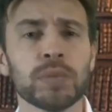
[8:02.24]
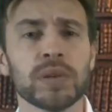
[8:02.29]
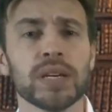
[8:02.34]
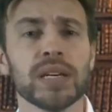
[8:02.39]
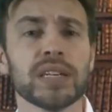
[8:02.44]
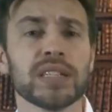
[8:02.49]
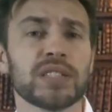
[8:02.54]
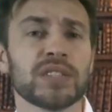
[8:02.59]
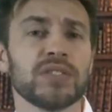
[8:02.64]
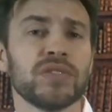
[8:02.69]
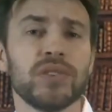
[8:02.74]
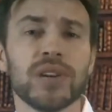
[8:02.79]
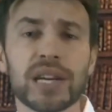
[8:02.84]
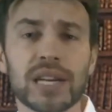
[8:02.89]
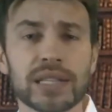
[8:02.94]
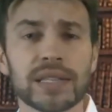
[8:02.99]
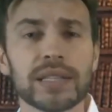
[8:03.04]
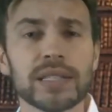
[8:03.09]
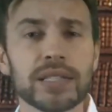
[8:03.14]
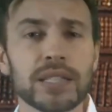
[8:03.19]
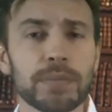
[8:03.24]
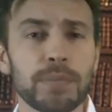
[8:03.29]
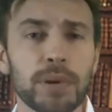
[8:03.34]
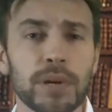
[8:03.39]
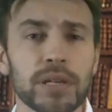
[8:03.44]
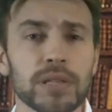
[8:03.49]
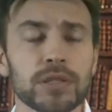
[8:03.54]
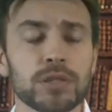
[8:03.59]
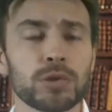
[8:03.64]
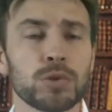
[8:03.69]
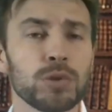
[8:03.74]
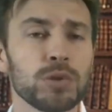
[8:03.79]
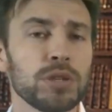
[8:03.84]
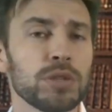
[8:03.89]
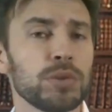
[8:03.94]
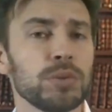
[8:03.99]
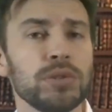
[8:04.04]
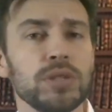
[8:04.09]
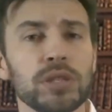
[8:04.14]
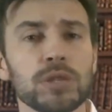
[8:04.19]
about how the
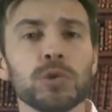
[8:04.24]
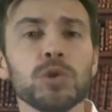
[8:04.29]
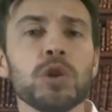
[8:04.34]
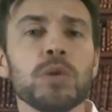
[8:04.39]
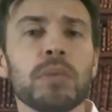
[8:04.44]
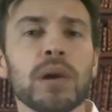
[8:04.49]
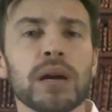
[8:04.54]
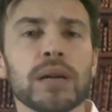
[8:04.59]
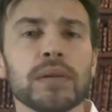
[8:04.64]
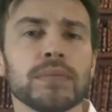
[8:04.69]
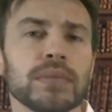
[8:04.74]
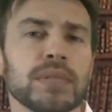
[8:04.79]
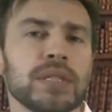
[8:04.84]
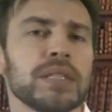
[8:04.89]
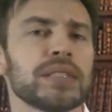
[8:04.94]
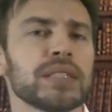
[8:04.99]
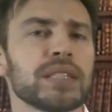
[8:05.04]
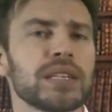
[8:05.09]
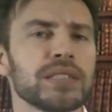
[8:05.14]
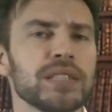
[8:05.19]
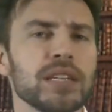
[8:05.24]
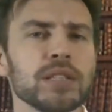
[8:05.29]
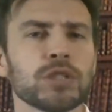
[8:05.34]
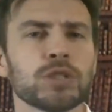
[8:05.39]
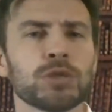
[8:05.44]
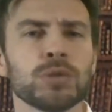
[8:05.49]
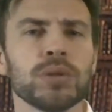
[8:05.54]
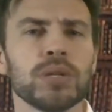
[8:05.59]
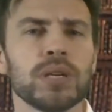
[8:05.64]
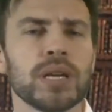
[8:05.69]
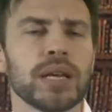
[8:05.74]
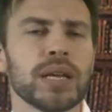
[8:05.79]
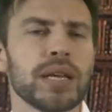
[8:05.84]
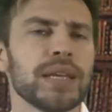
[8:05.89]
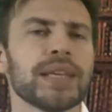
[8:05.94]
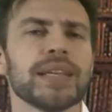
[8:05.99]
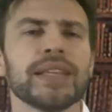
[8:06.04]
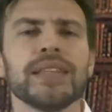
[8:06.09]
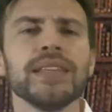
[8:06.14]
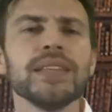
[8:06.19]
matchmaking goes at home, that he doesn't really
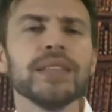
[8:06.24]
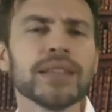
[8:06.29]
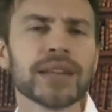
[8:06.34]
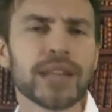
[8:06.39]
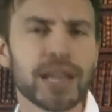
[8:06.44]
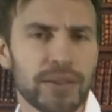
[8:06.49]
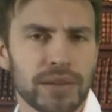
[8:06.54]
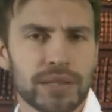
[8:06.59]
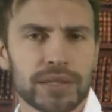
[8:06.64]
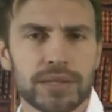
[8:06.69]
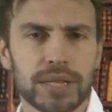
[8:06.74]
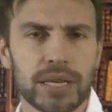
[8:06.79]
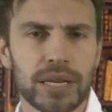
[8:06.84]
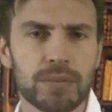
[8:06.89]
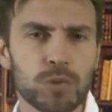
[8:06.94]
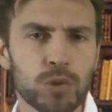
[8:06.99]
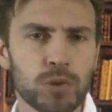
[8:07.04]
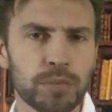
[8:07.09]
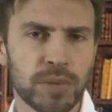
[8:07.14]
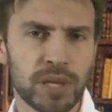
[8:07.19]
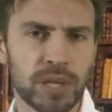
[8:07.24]
like the local women.